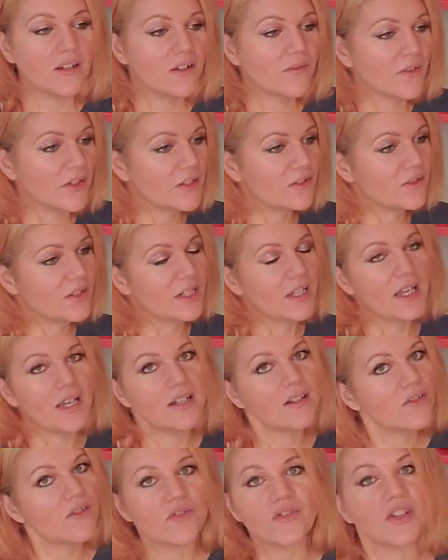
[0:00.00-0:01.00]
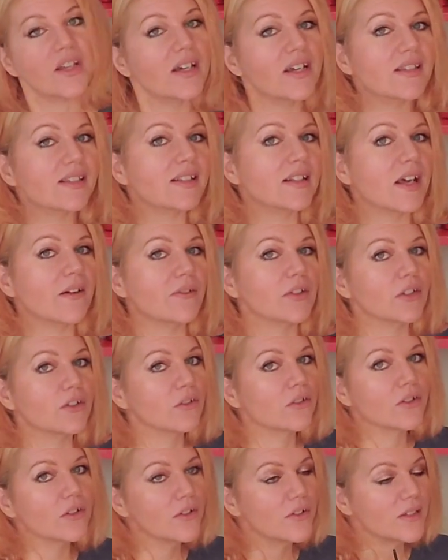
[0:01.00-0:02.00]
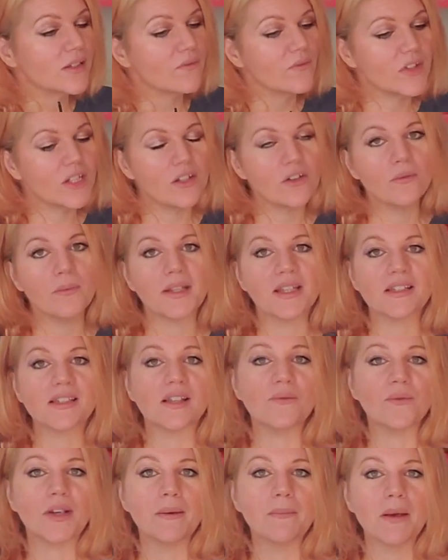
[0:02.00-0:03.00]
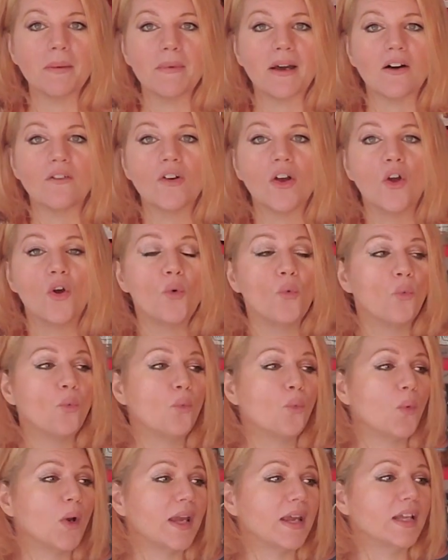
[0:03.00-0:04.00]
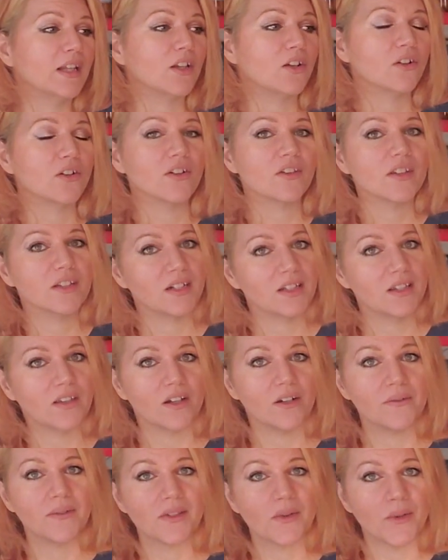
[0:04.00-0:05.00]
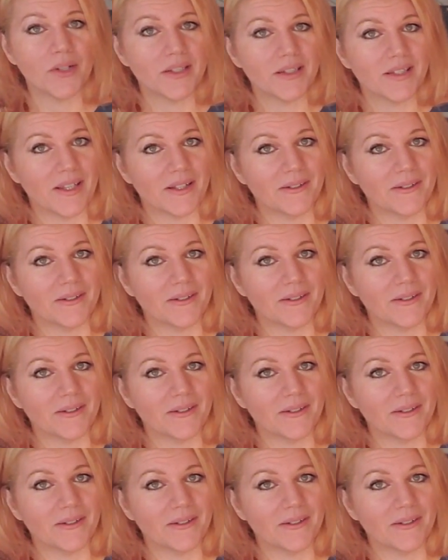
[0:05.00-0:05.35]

if I do any exercise and have a little closing video because I've ran my mouth way longer than I thought I was going to.